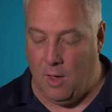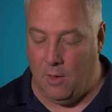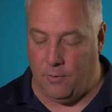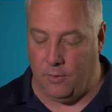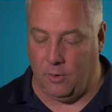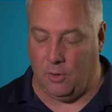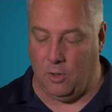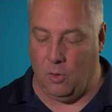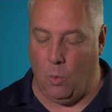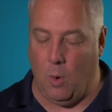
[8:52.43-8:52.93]

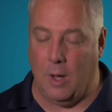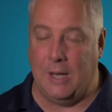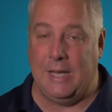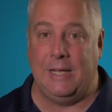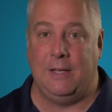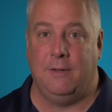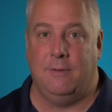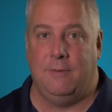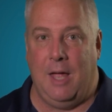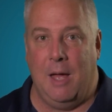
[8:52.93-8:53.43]
They're going to want
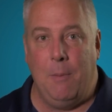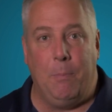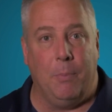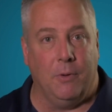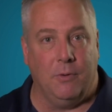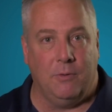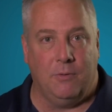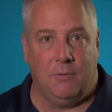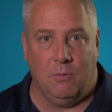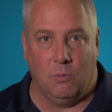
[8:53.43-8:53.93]

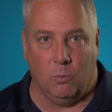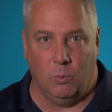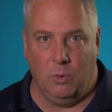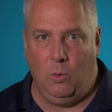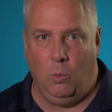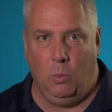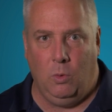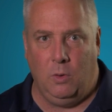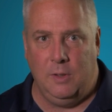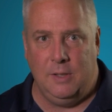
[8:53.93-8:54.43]
examples.
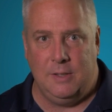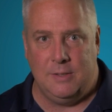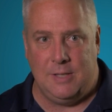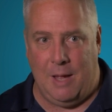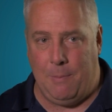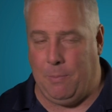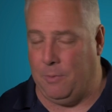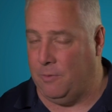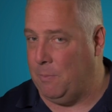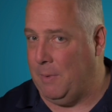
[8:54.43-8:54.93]
Real-world
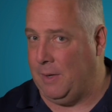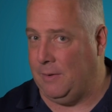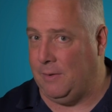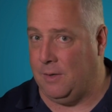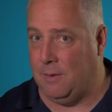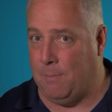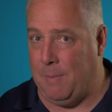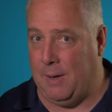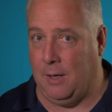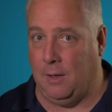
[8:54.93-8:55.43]
examples make the
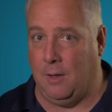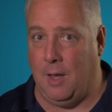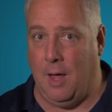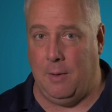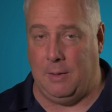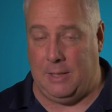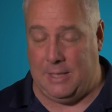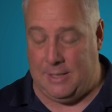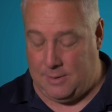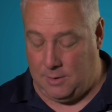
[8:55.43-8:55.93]
debate a
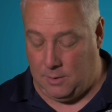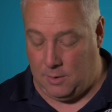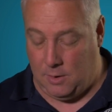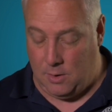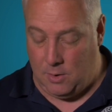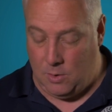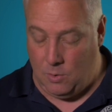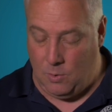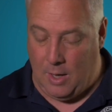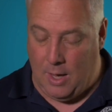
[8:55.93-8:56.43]
lot easier to
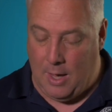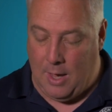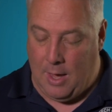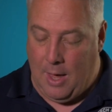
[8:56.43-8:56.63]
do.